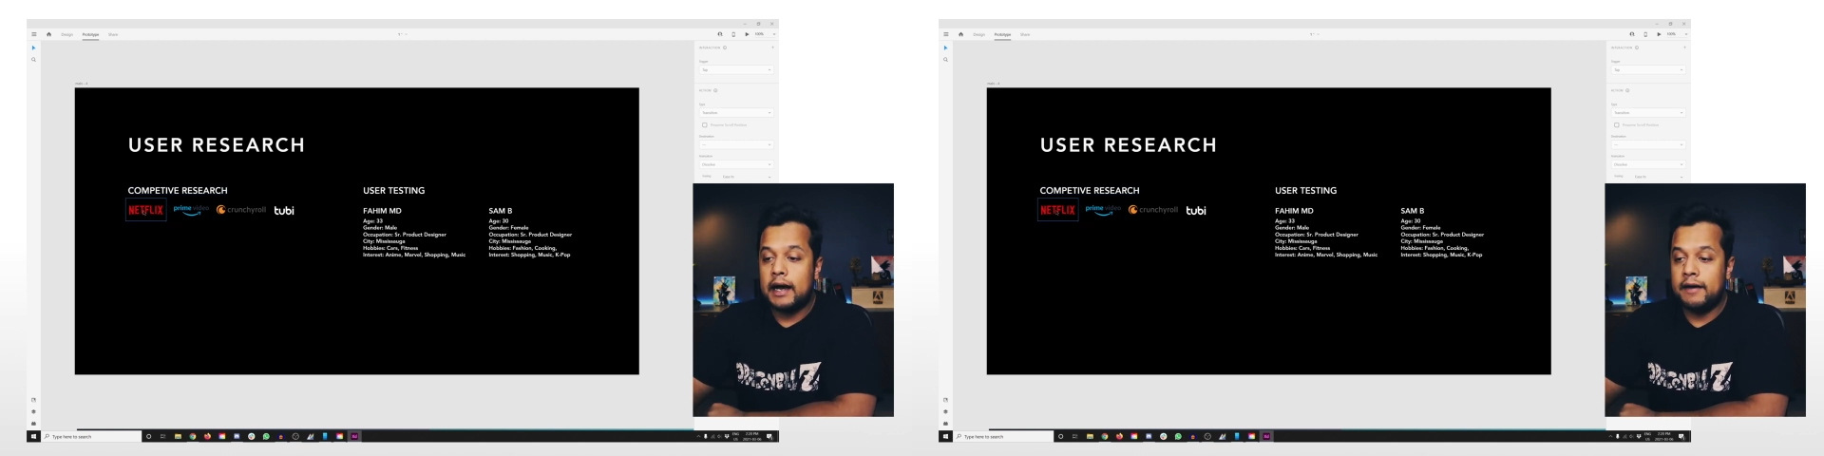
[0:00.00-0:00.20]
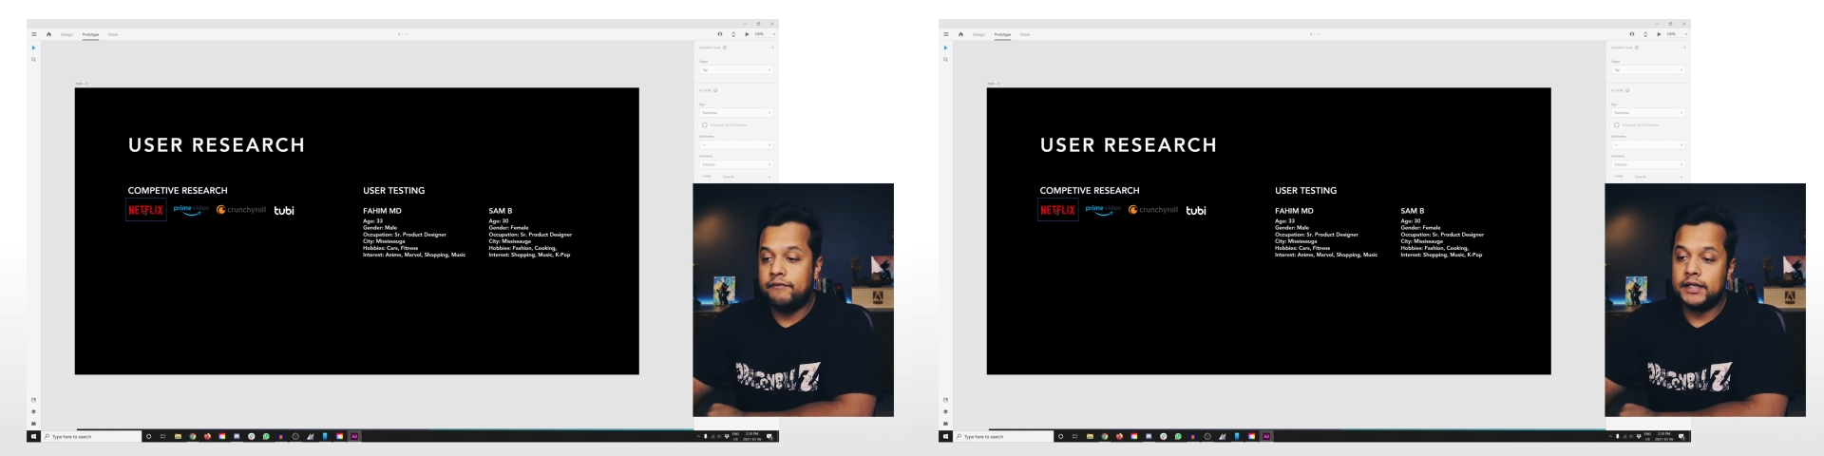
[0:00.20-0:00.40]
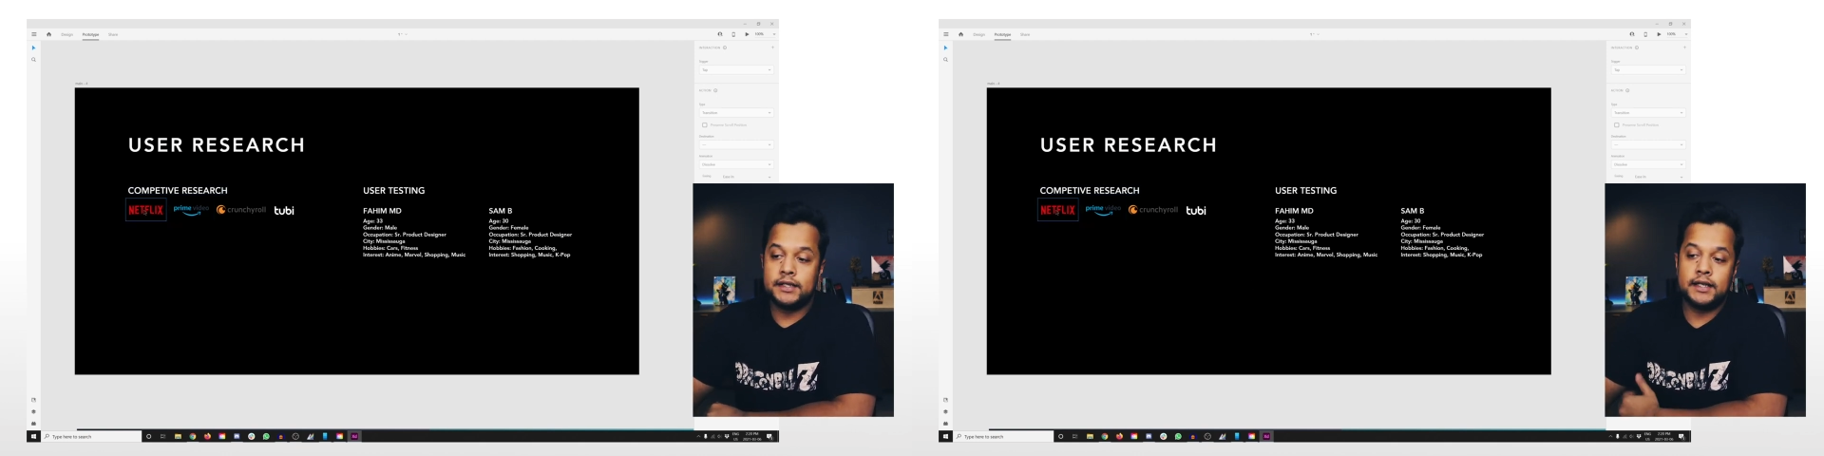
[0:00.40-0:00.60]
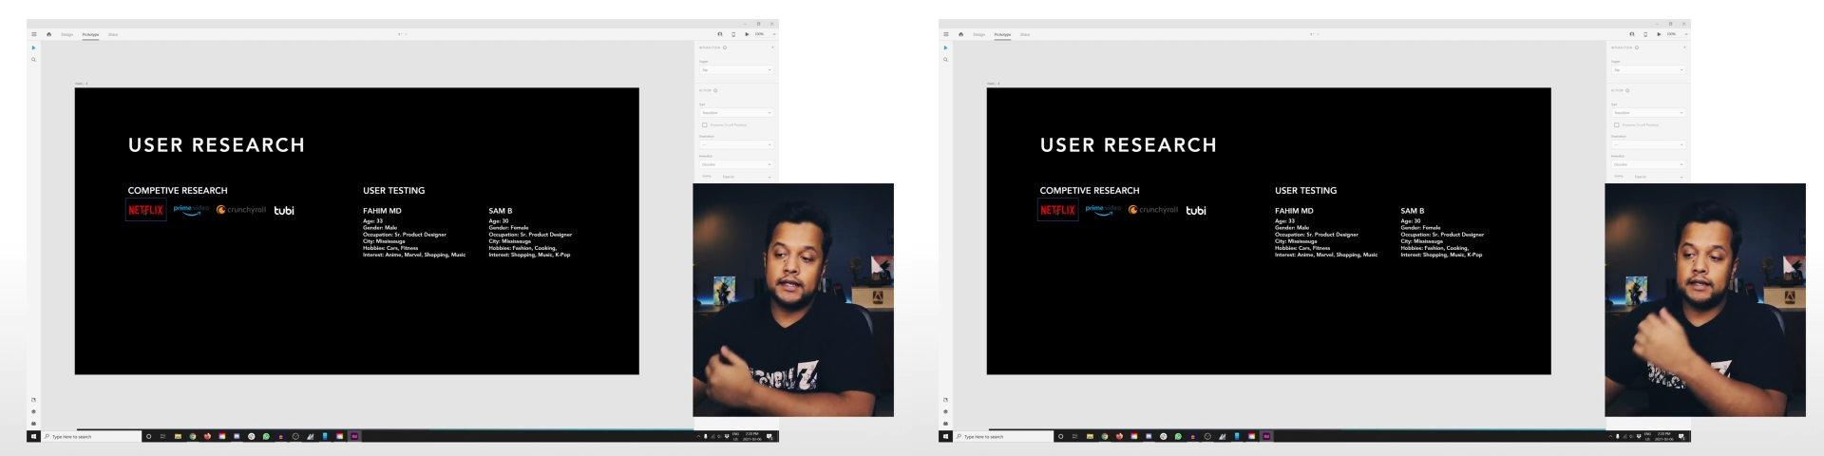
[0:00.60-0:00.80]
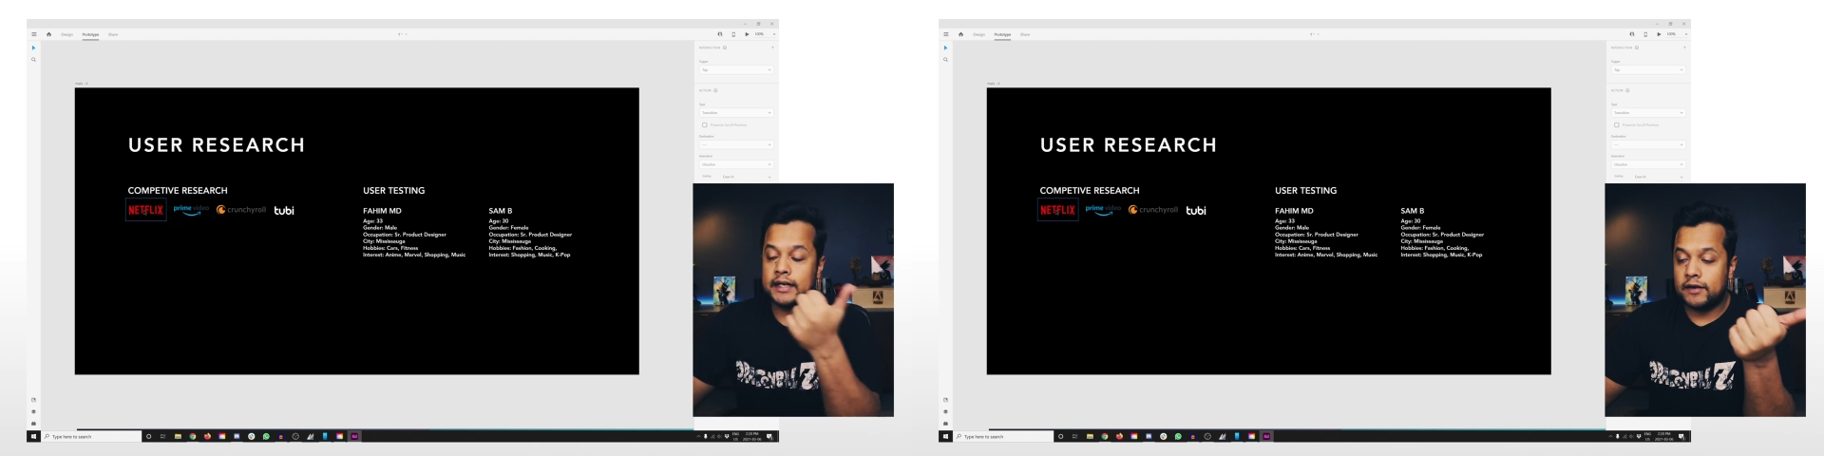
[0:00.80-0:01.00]
I
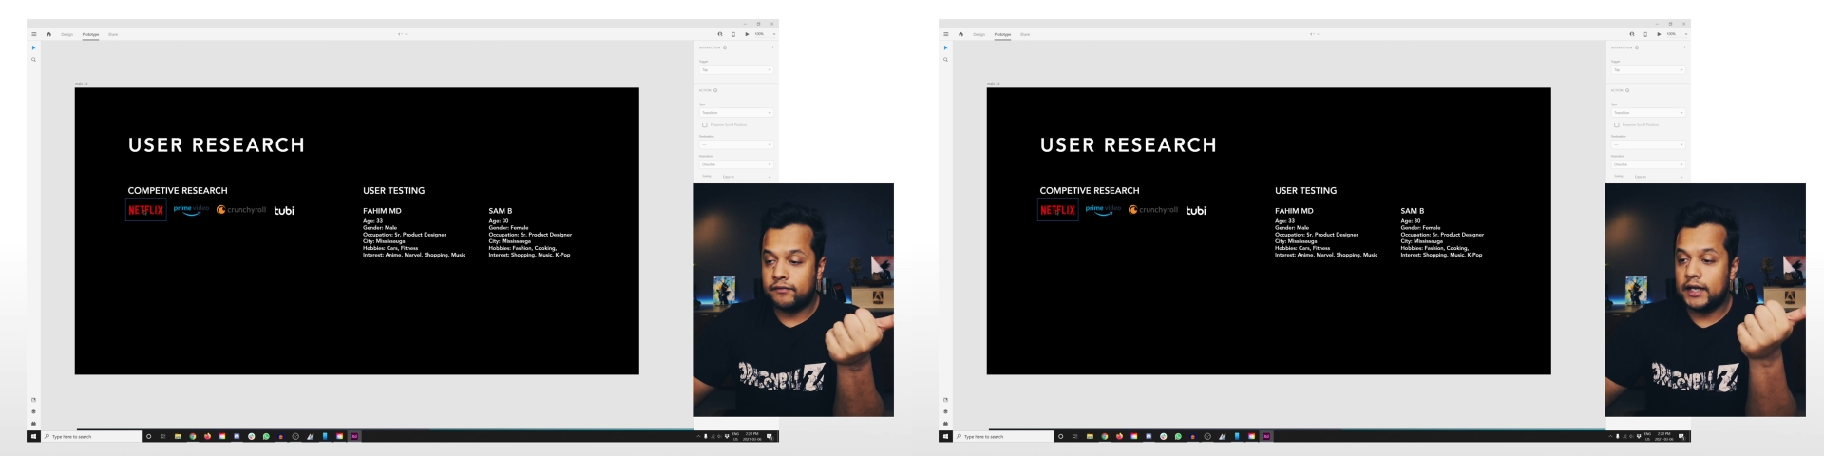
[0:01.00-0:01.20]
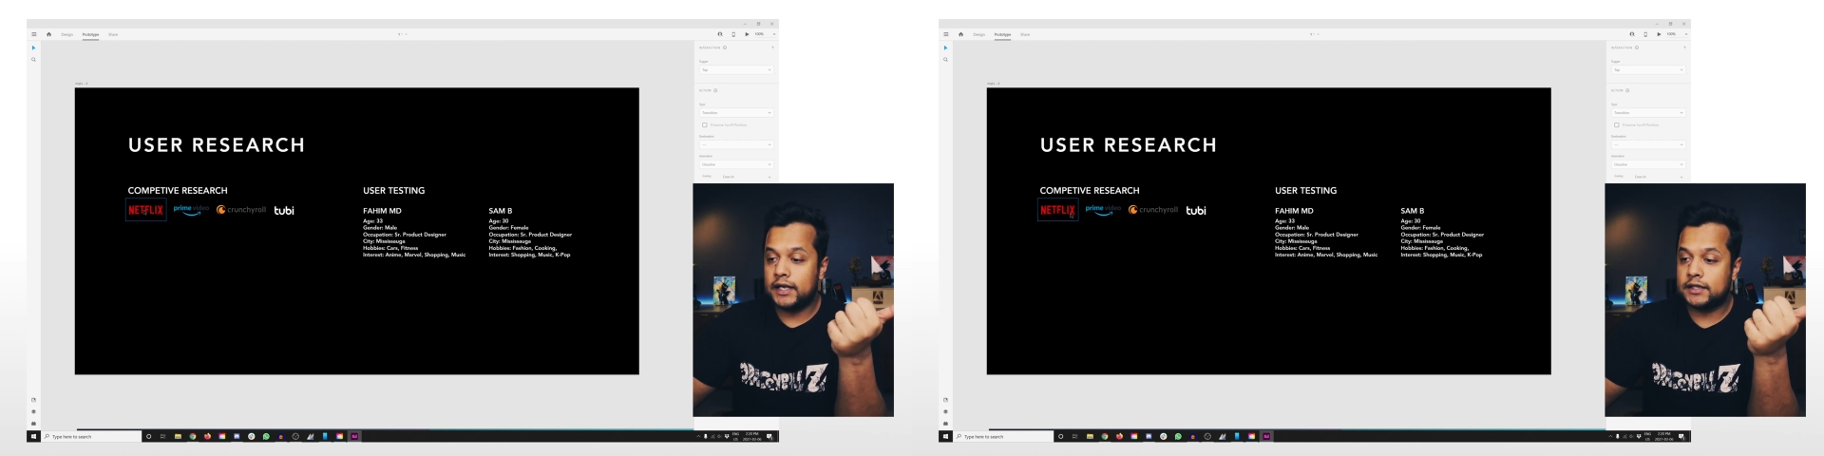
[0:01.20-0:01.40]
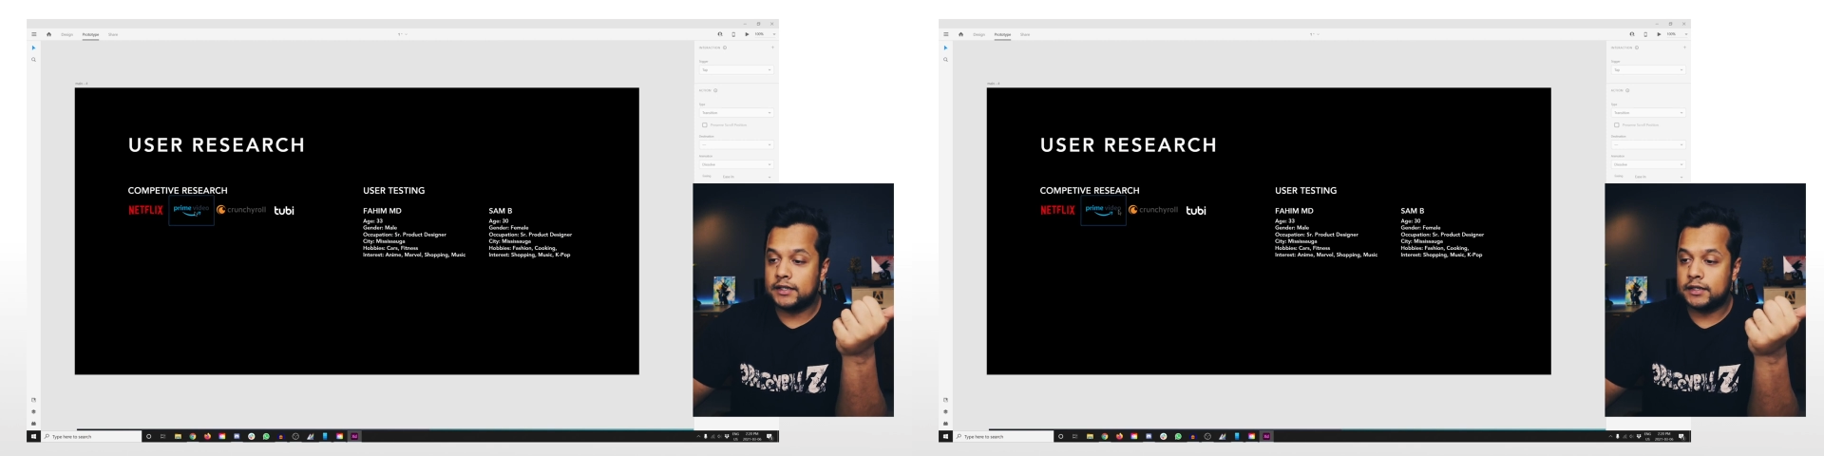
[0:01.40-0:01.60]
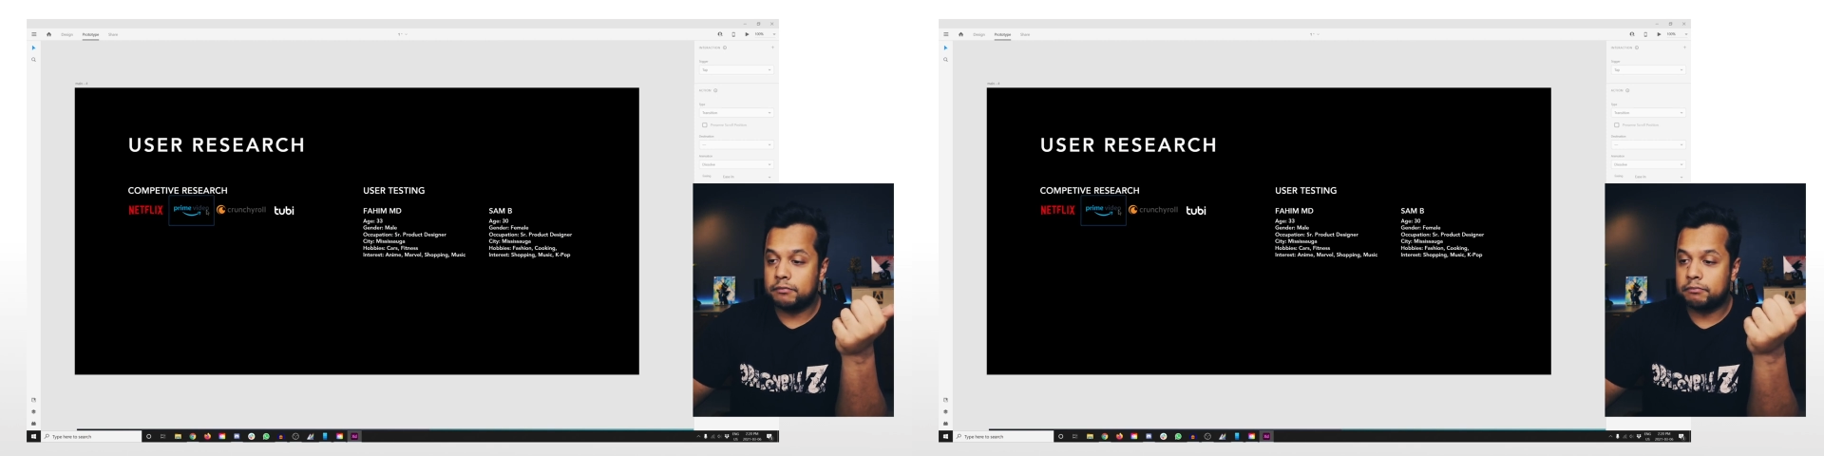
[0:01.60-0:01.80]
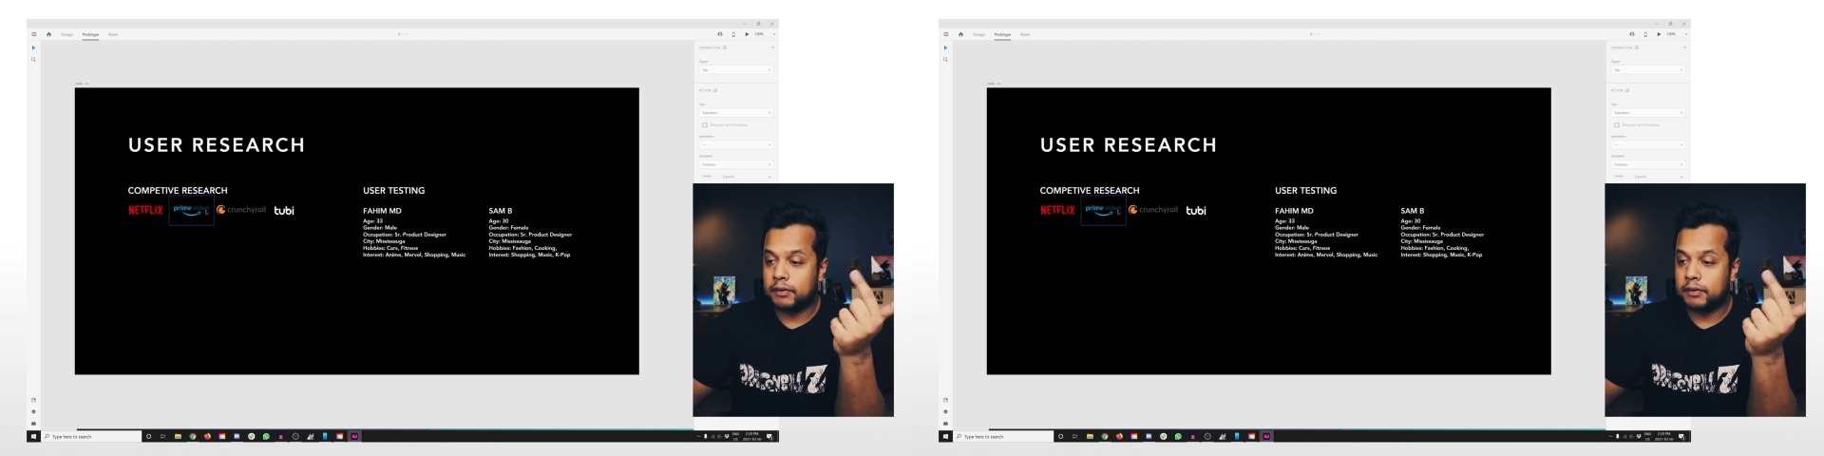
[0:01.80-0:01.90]
visited Netflix,